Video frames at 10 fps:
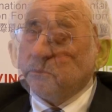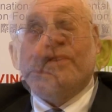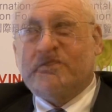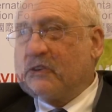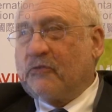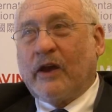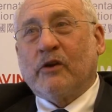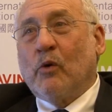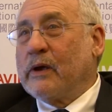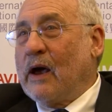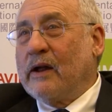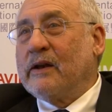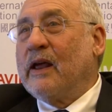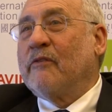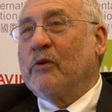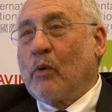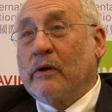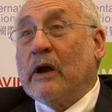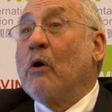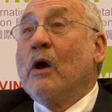This is a fight going on everywhere.
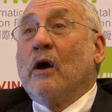Now,